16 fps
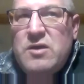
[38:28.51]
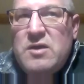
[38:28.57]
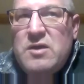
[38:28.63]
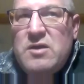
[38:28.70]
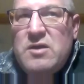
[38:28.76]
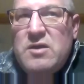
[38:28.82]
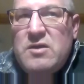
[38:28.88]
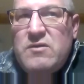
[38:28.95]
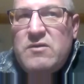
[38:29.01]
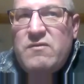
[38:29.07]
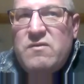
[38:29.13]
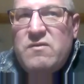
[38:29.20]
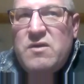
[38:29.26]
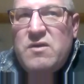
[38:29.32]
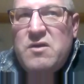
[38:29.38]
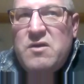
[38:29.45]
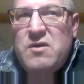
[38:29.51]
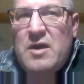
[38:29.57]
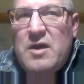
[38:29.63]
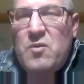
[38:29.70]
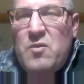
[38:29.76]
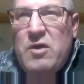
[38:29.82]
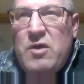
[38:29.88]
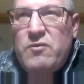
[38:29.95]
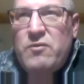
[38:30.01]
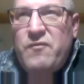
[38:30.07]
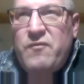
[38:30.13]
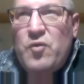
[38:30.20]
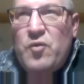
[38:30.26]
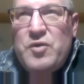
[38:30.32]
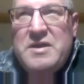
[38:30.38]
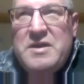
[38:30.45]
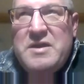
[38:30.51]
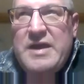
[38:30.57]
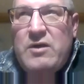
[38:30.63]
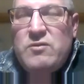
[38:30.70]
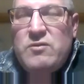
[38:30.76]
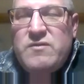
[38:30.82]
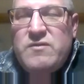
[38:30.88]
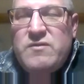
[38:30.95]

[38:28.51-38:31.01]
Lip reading: it's around 40,000,